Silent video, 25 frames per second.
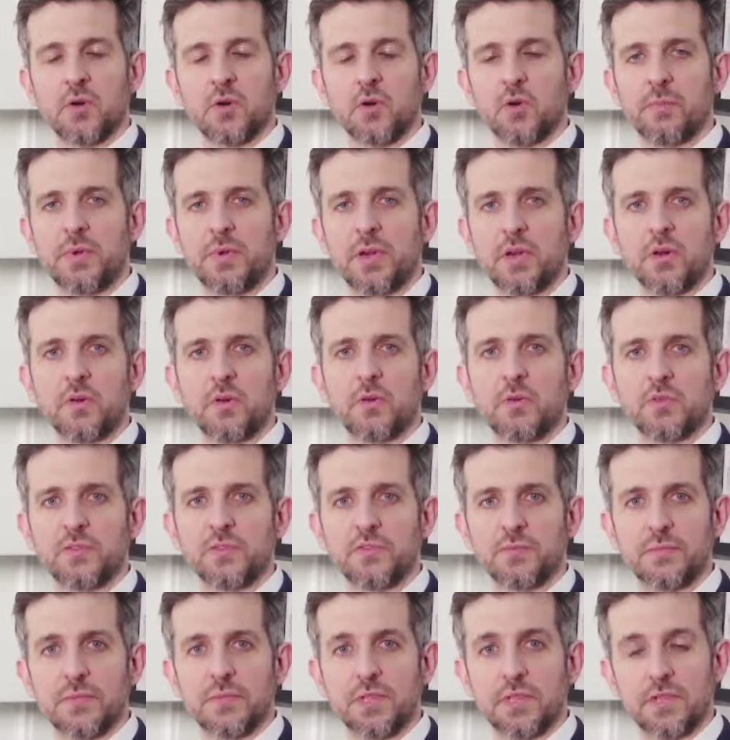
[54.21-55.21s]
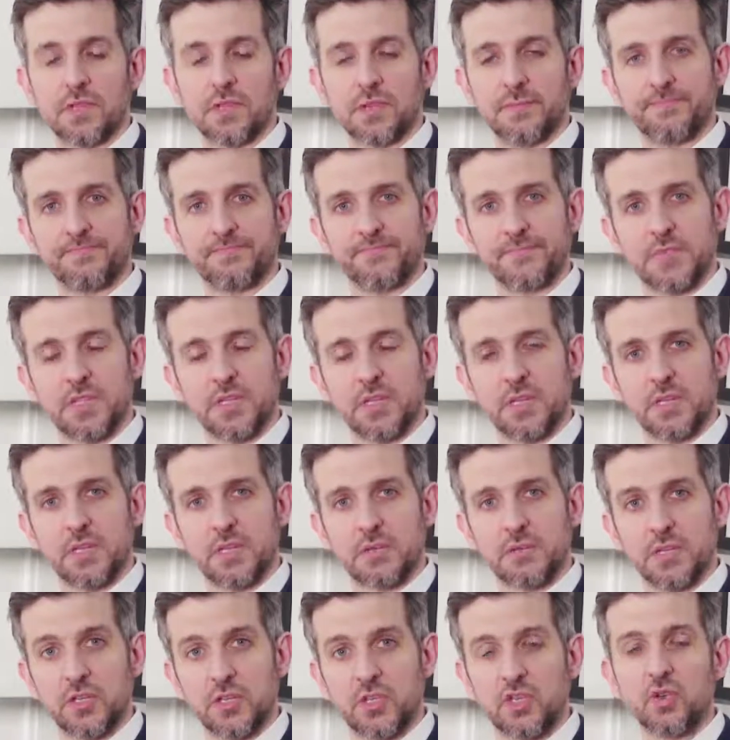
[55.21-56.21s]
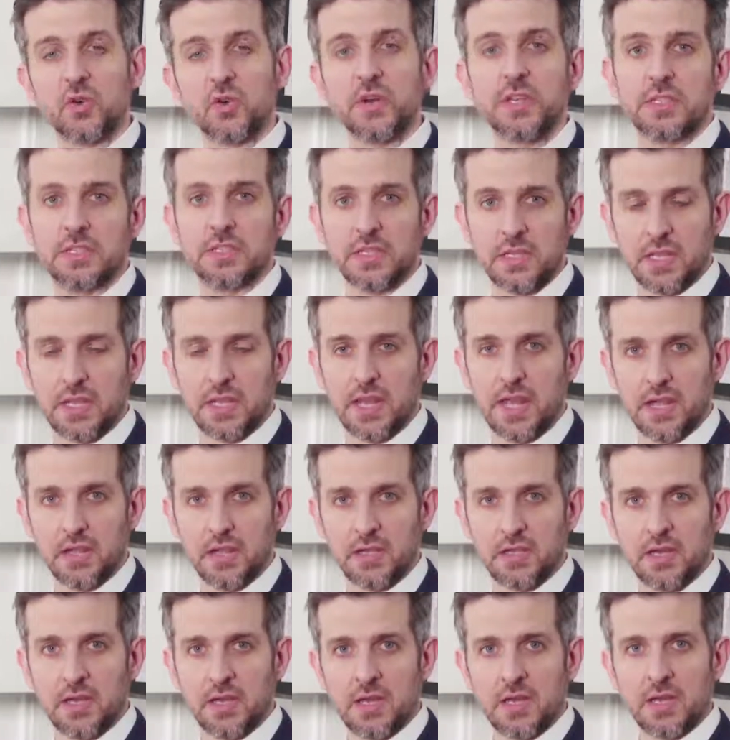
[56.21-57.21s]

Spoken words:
or being caused from the joints in the neck.